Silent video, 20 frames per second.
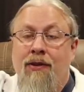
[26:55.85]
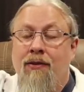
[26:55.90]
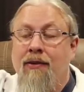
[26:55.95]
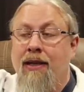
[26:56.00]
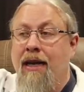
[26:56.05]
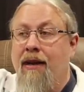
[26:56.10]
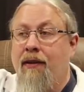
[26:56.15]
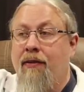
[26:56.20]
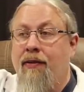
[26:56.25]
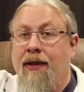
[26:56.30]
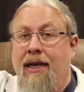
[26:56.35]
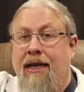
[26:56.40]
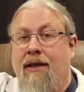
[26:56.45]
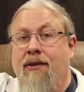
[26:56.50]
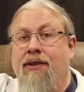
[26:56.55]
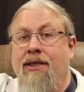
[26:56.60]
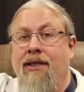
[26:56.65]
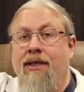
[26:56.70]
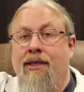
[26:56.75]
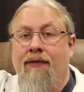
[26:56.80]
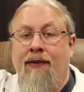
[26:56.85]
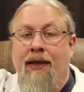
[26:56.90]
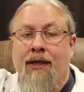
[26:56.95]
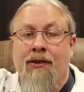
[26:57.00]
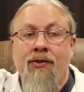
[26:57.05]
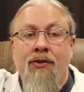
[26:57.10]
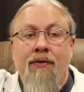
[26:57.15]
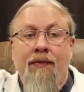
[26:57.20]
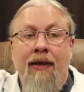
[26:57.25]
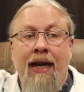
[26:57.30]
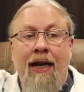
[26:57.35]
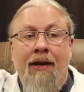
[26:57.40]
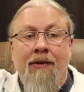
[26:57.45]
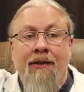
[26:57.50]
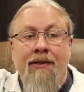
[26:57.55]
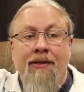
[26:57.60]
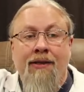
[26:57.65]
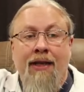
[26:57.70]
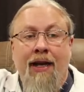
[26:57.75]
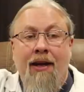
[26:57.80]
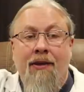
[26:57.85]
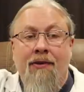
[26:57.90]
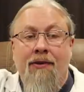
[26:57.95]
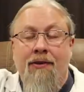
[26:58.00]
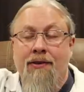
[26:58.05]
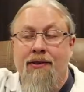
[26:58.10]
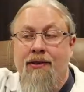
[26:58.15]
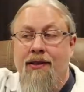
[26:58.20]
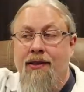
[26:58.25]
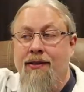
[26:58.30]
You gain thousands of extra battery cycles,